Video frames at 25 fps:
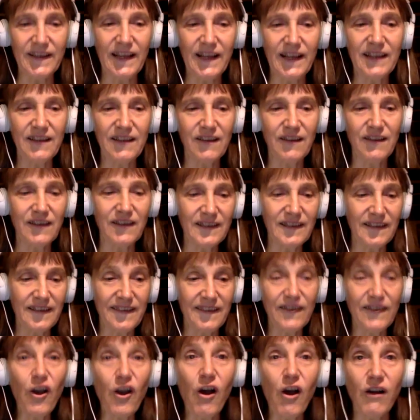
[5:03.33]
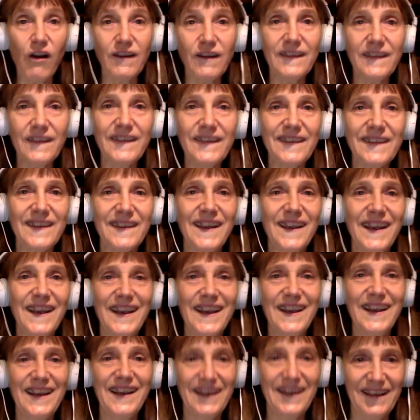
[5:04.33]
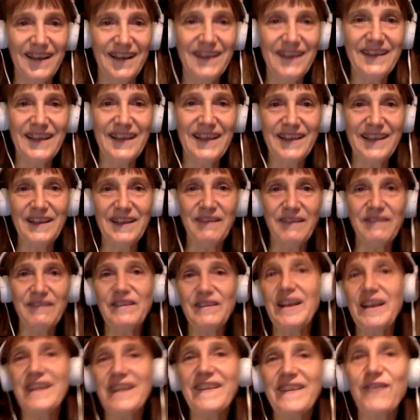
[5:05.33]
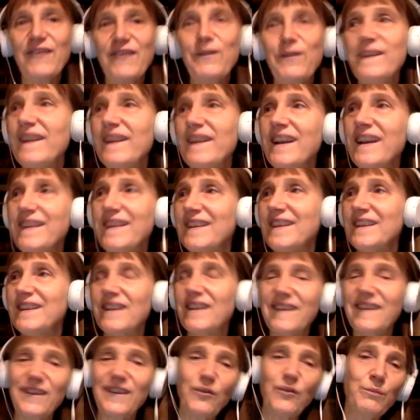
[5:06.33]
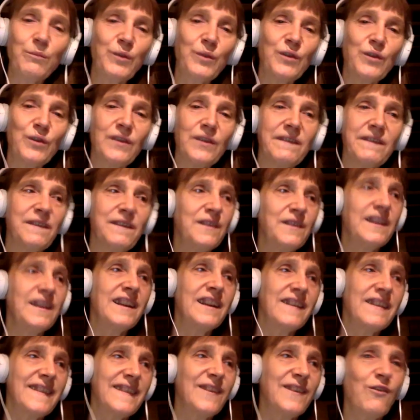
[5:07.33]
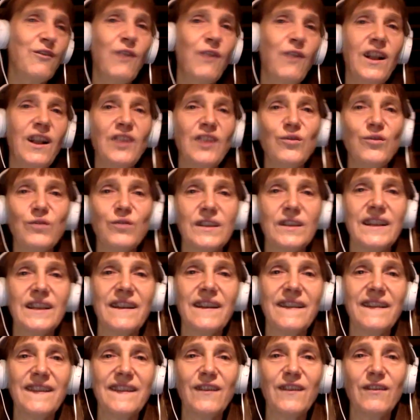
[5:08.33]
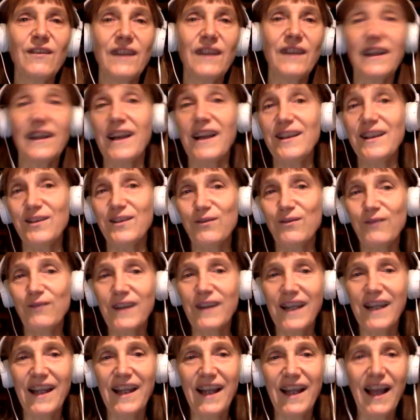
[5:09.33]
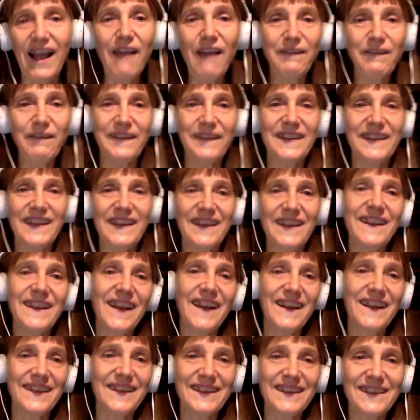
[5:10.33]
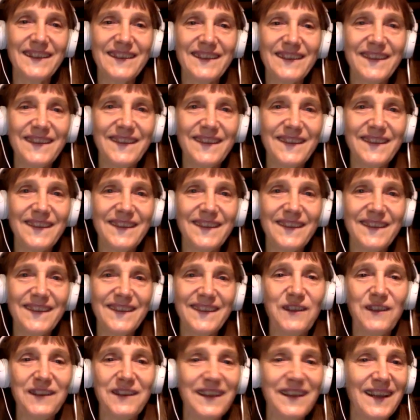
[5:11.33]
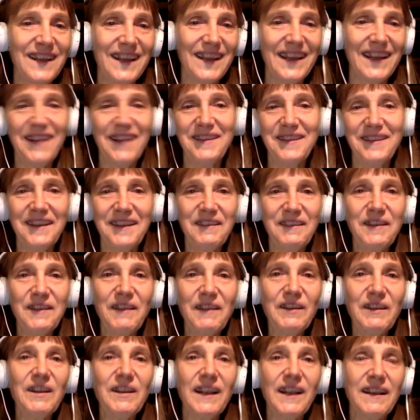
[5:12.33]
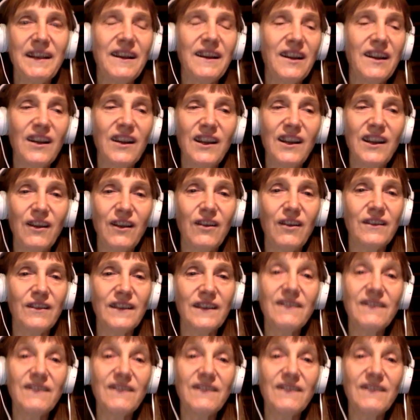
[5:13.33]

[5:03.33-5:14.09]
And I thought the songs, they're so sexy, they're so beautiful, they're so alluring. So I had to have singing characters. So I couldn't. Yeah, they were like early on.